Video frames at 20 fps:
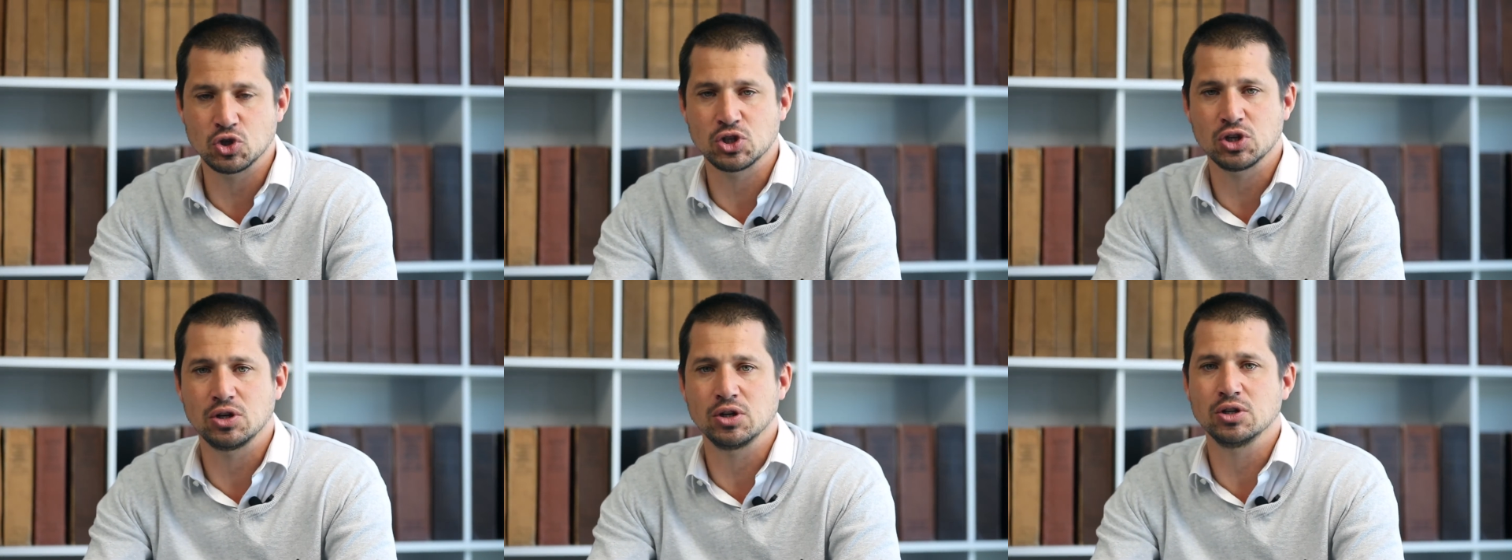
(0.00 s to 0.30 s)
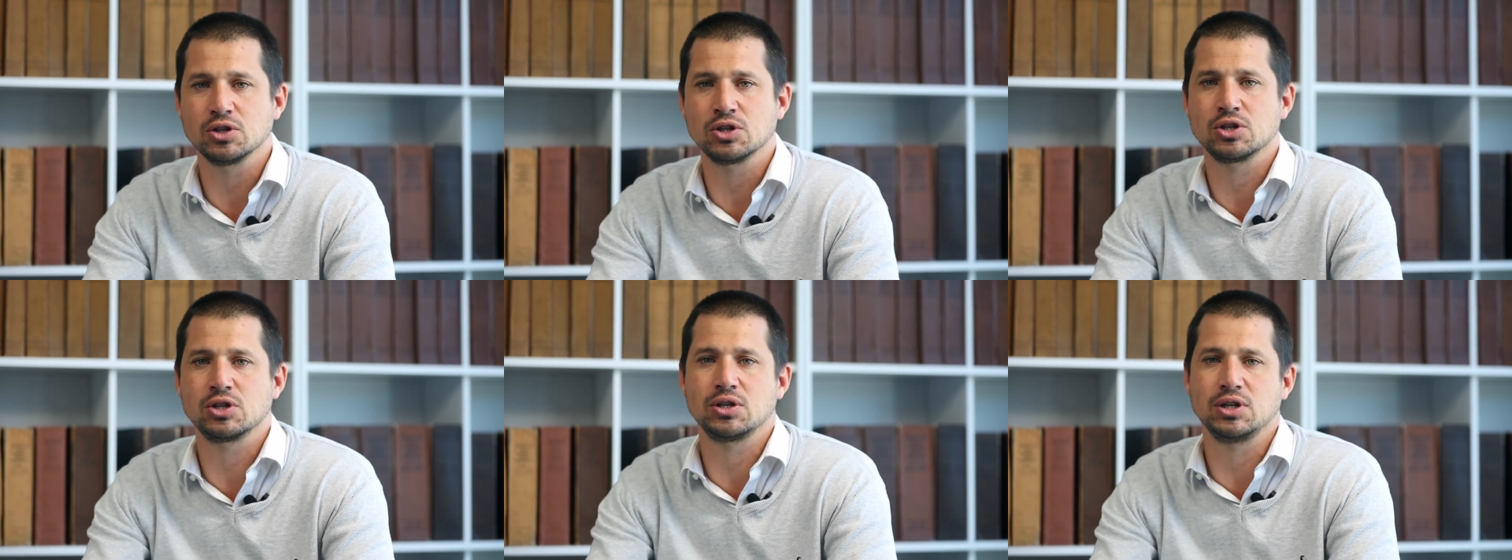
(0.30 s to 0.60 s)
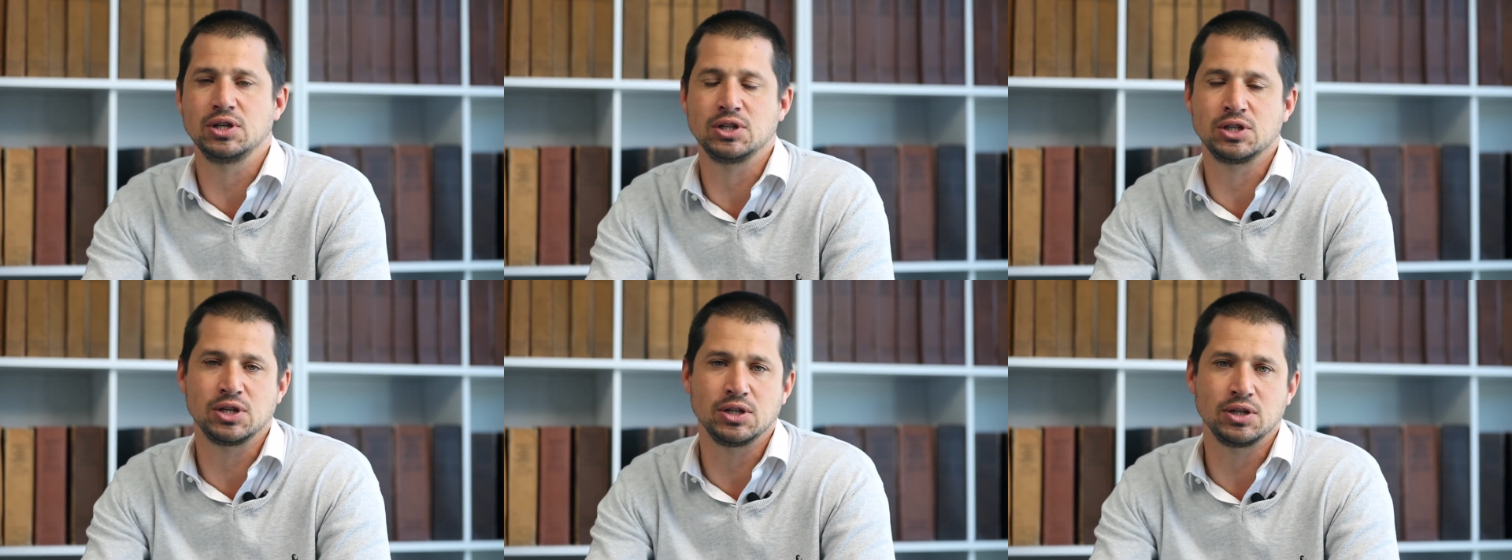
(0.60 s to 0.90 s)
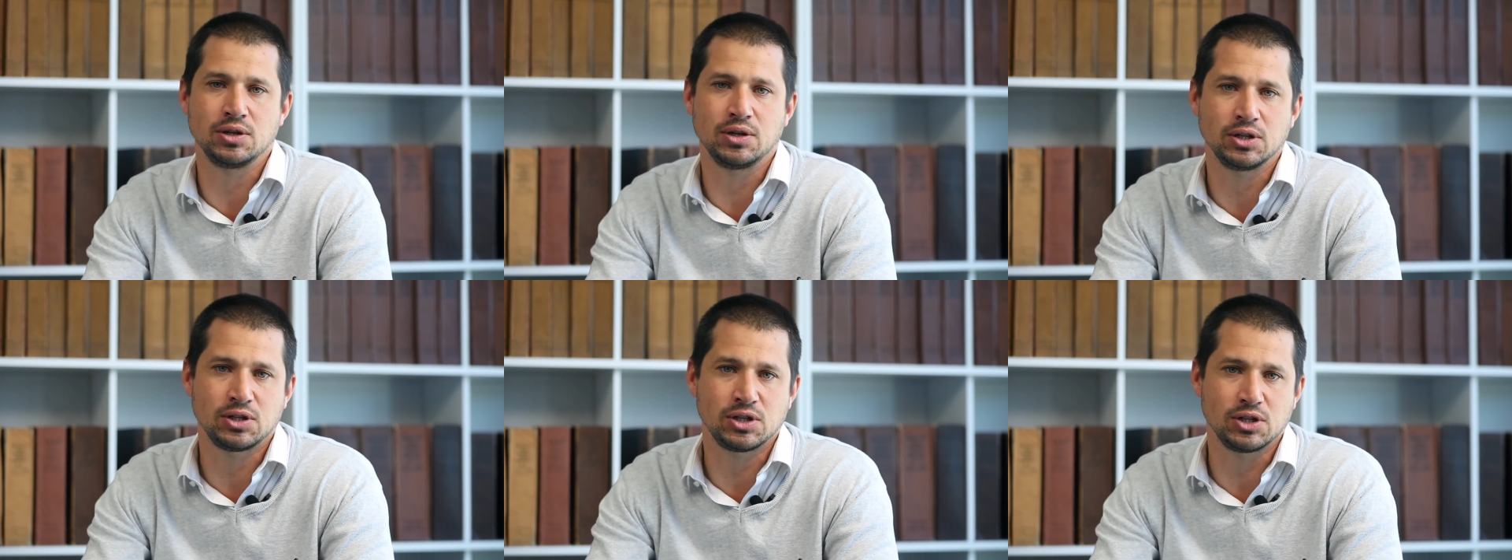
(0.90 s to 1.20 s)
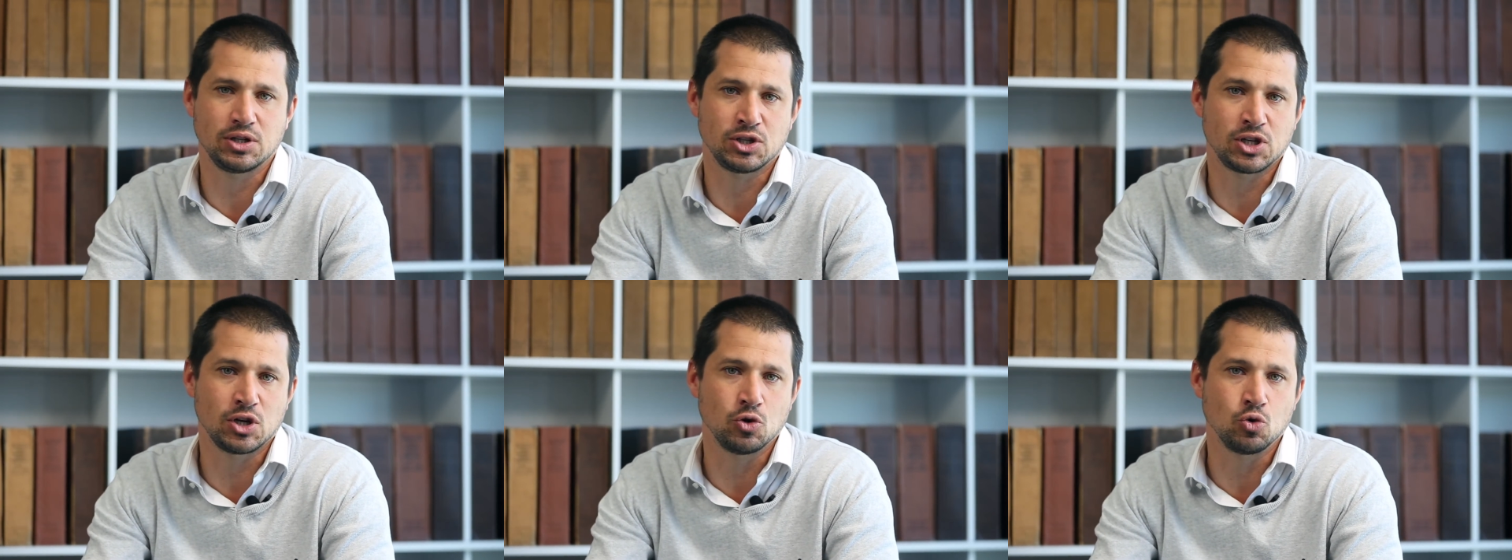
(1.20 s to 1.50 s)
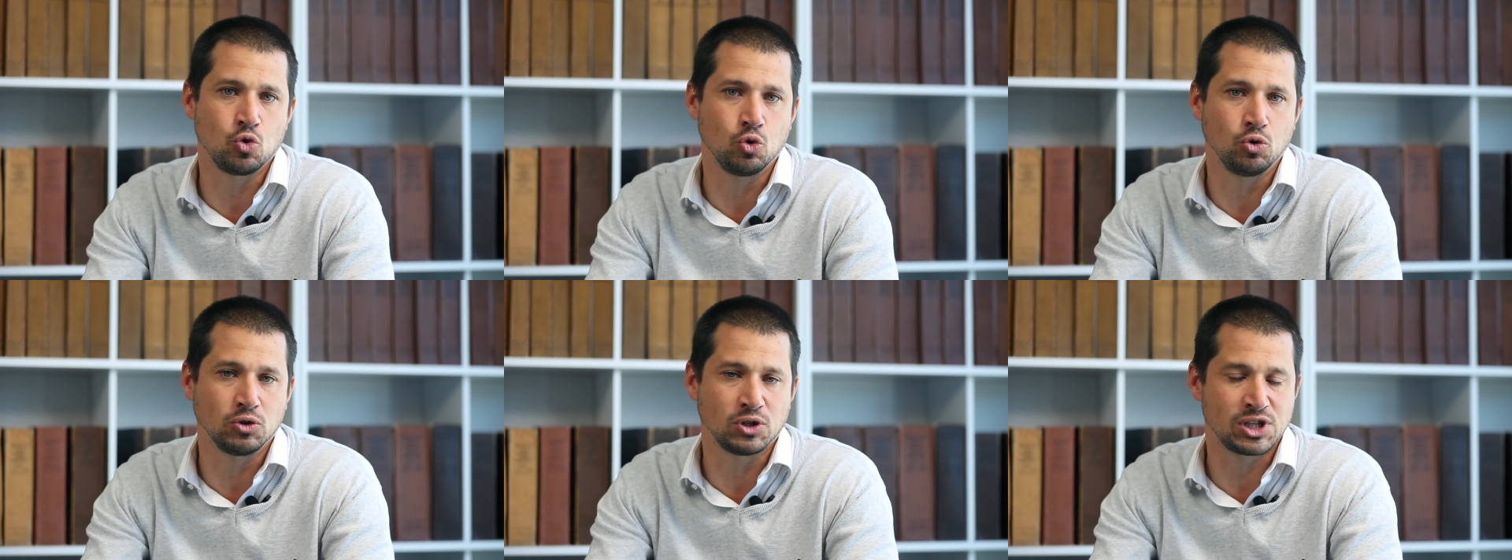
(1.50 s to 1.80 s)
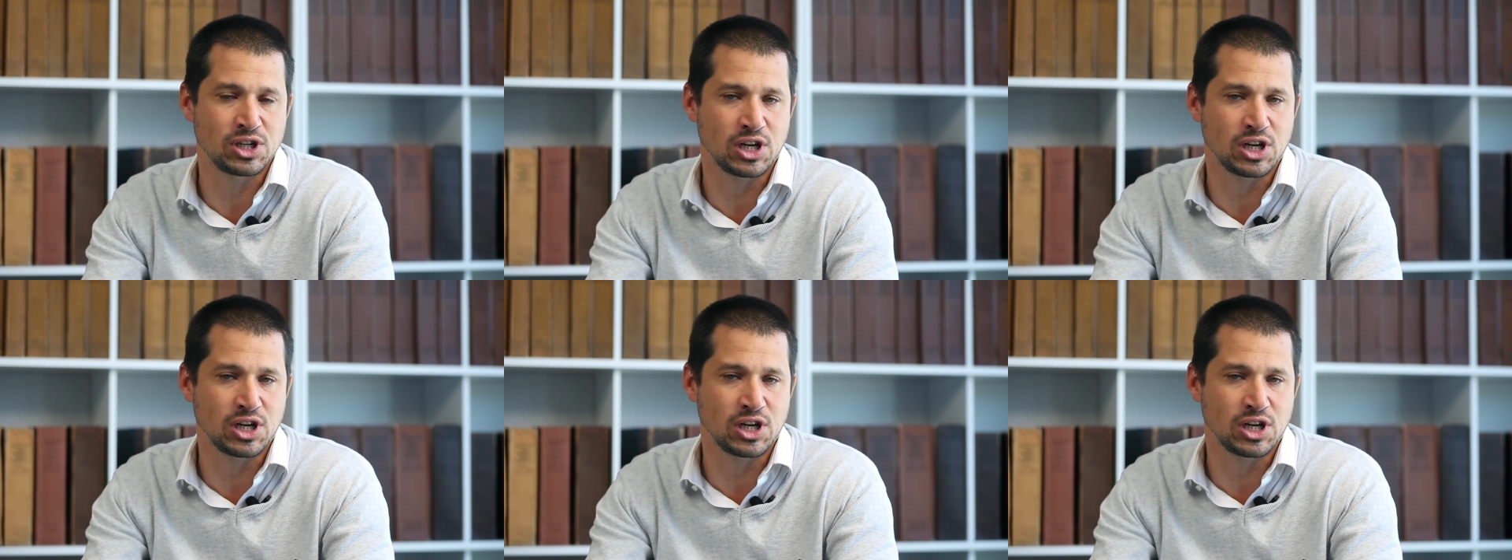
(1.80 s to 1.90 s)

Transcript: SARS. It's a so-called